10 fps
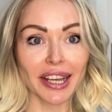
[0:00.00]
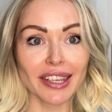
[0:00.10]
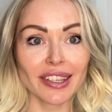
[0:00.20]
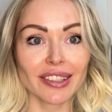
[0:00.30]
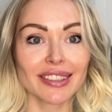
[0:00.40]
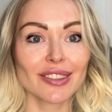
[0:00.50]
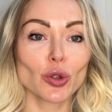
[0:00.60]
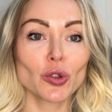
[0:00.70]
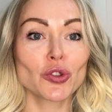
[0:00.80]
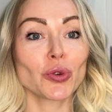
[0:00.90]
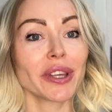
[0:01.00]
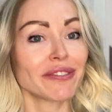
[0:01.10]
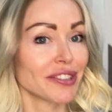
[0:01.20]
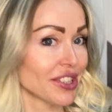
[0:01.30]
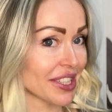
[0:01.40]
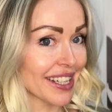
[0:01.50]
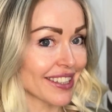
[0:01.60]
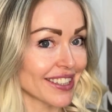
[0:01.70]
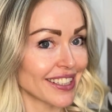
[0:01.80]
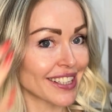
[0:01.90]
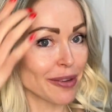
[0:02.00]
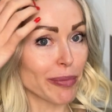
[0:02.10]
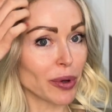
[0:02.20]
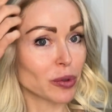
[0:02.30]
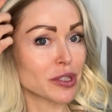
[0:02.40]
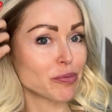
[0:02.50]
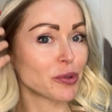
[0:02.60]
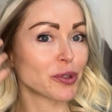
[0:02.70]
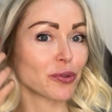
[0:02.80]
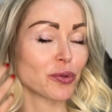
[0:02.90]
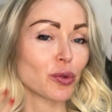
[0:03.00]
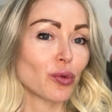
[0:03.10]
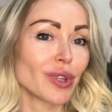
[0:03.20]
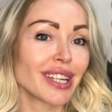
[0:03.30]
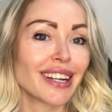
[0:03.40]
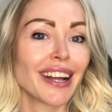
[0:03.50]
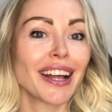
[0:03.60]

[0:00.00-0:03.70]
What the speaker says: I told you everything I think about this beautiful wig,